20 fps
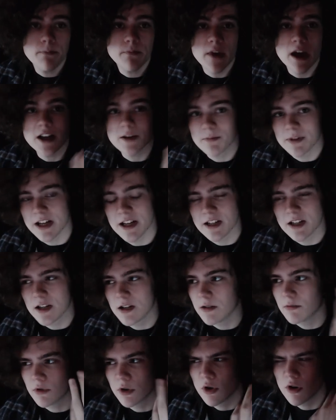I was planning
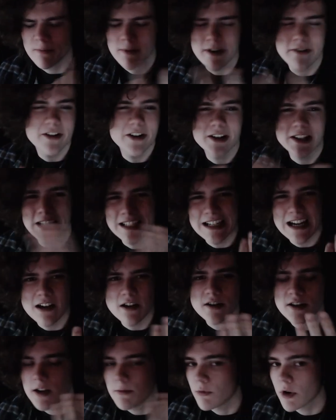to record my video like 10
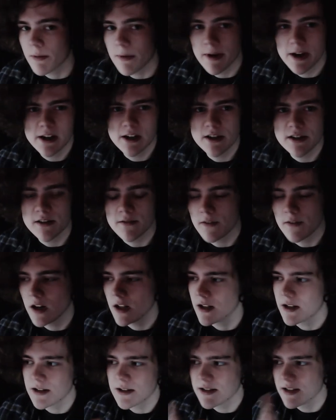or something when my parents had
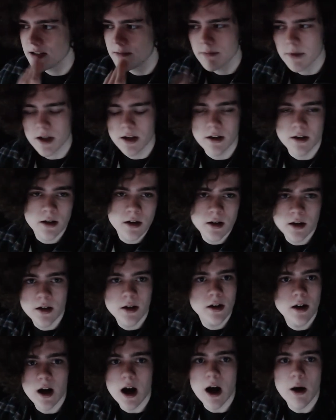fallen asleep, but
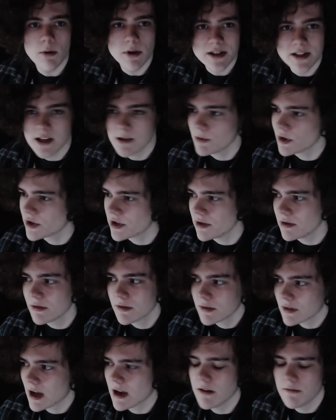I wasn't able to,
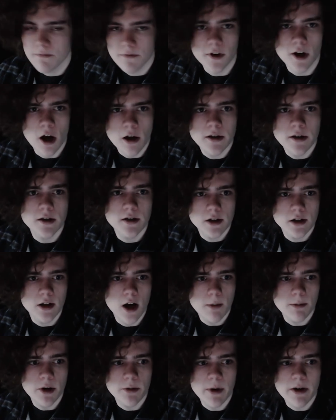and I had forgotten to
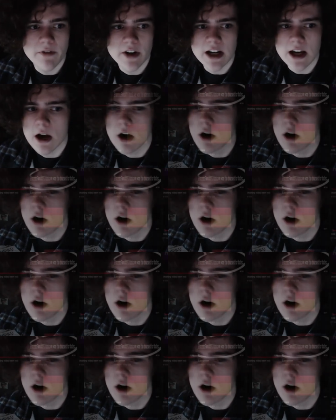upload my video.